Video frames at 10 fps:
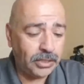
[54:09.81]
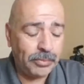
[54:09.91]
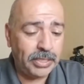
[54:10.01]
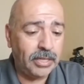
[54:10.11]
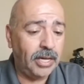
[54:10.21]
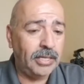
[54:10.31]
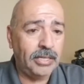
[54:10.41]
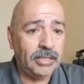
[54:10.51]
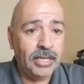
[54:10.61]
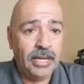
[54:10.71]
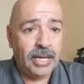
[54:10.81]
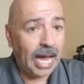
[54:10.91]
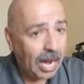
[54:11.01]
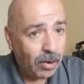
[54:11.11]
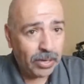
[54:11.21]
to be done and
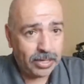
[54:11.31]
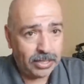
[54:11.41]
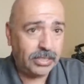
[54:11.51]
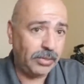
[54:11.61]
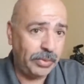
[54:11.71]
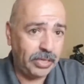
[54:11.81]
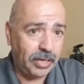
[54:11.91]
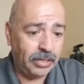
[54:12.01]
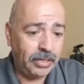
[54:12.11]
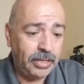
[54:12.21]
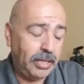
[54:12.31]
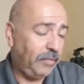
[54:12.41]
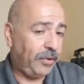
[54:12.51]
how it needs to be done.